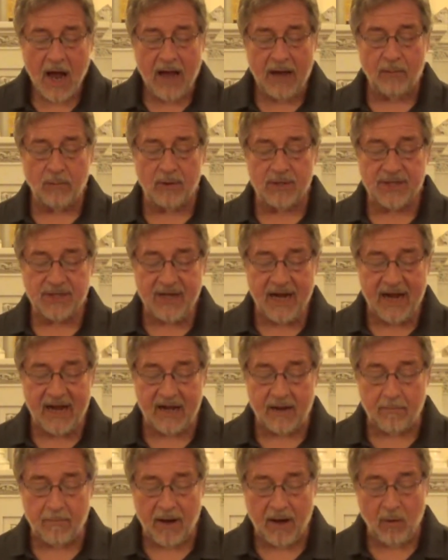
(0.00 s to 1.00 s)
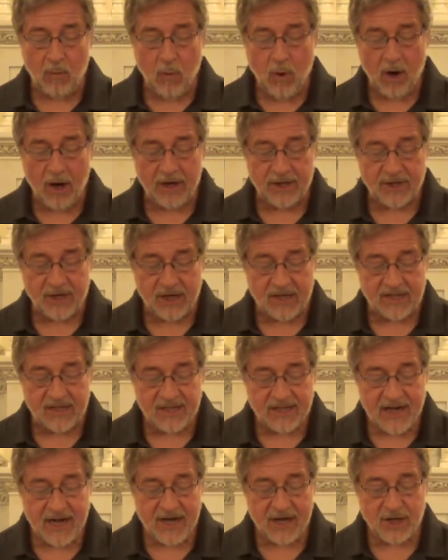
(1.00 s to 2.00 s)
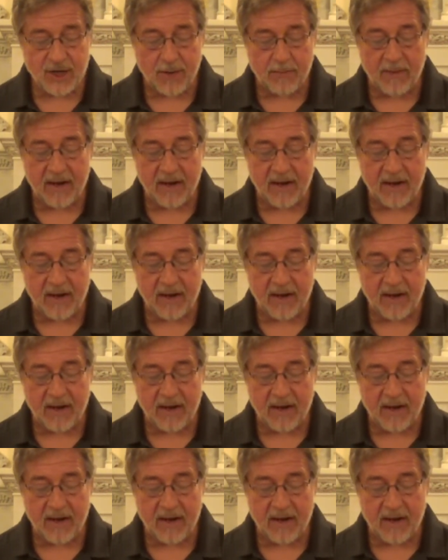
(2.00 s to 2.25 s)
I will stand at my watch and station